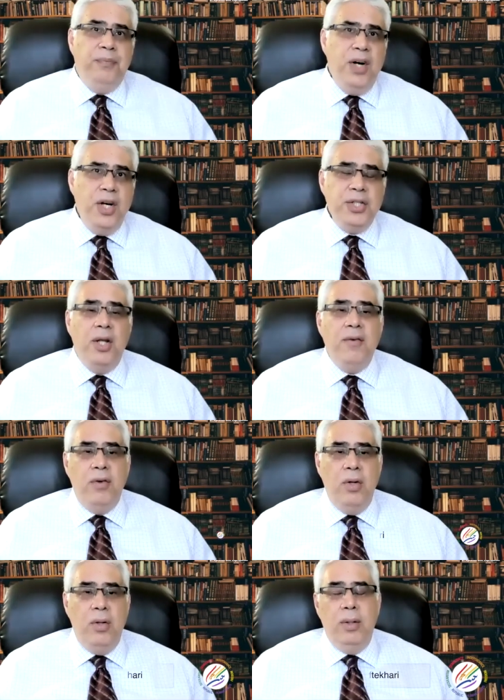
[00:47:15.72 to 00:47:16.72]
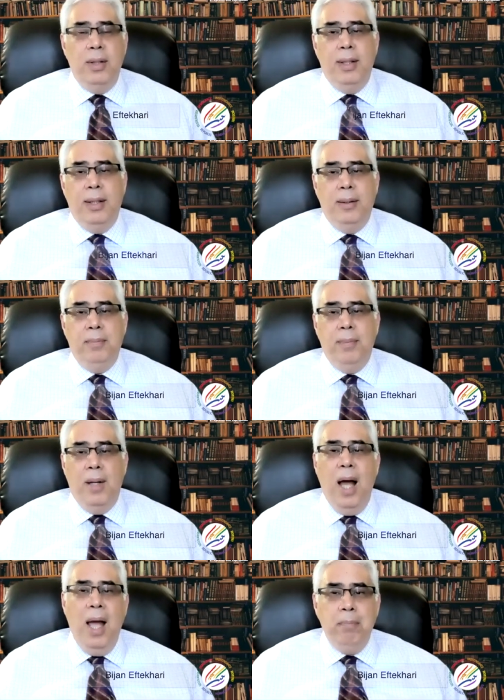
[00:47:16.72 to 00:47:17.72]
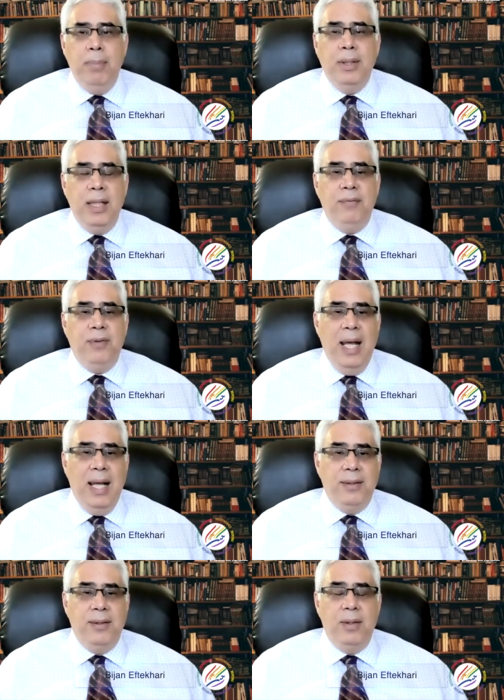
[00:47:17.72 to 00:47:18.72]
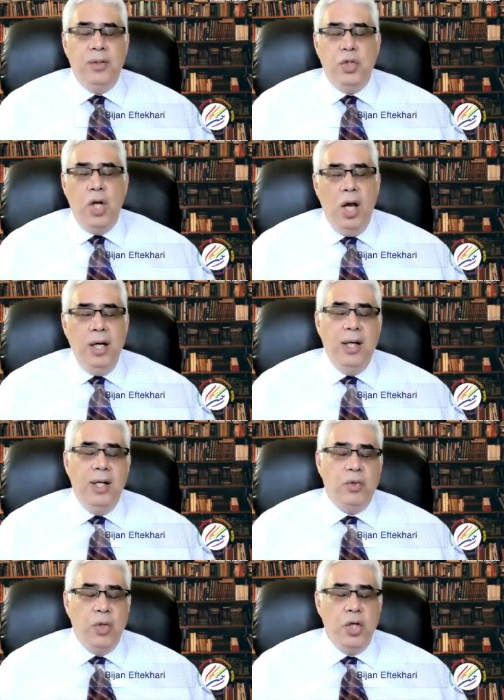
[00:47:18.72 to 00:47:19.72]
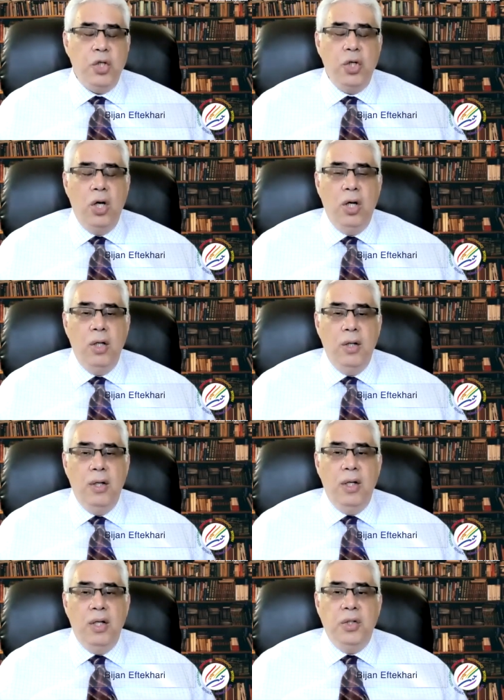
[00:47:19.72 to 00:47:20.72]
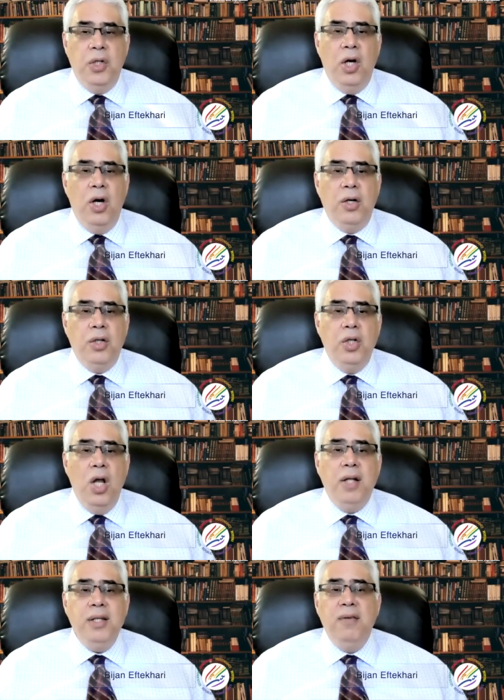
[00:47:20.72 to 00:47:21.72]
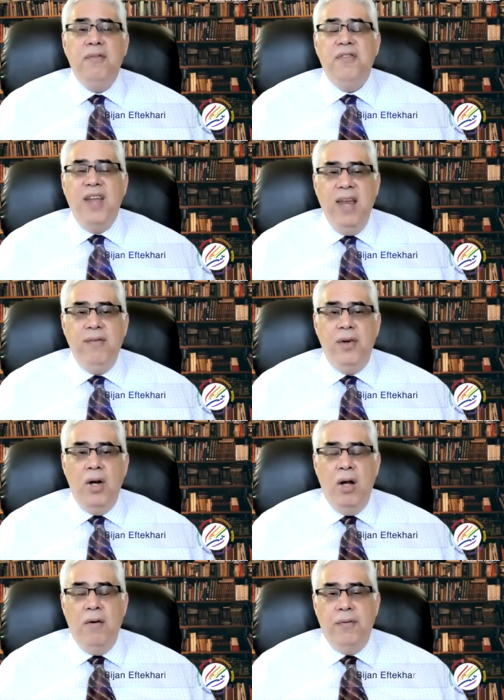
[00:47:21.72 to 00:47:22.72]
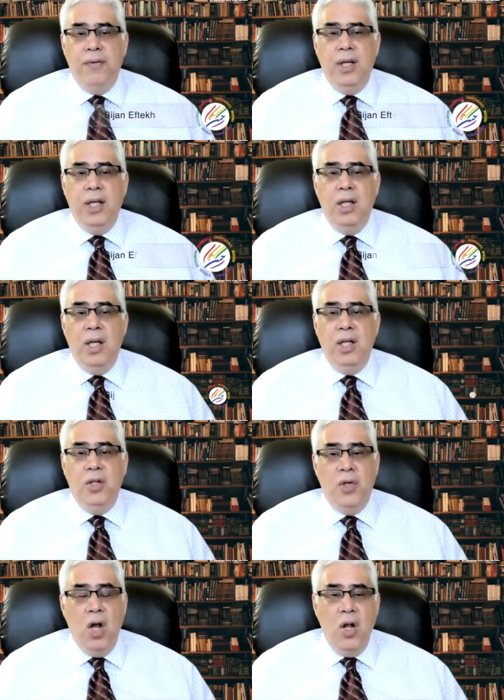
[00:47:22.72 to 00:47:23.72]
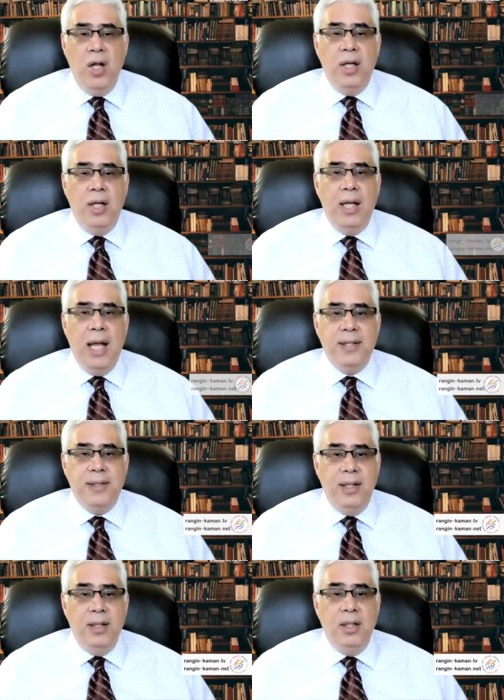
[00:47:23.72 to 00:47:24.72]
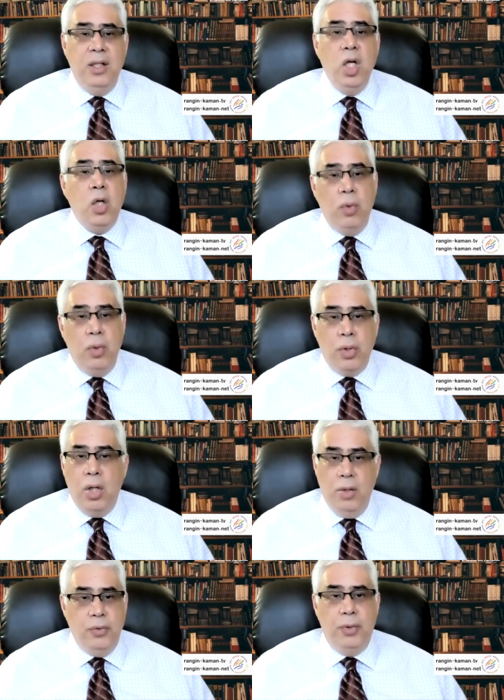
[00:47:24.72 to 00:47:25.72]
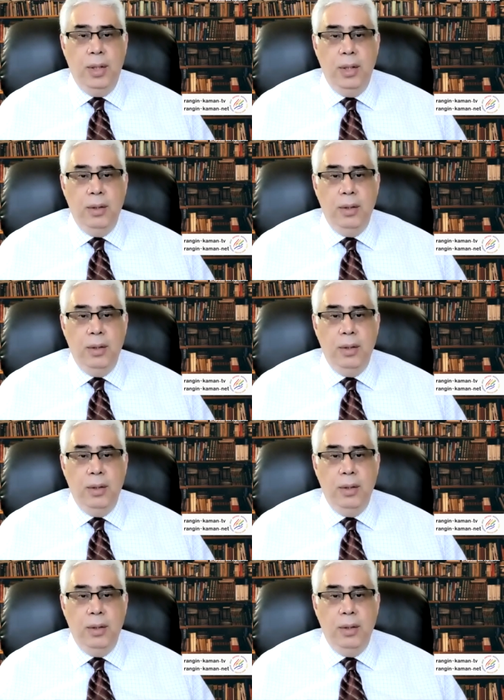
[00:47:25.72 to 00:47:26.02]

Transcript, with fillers: first of all, uh, I believe that China and Russia, they are not in favor of Iran as a nuclear country.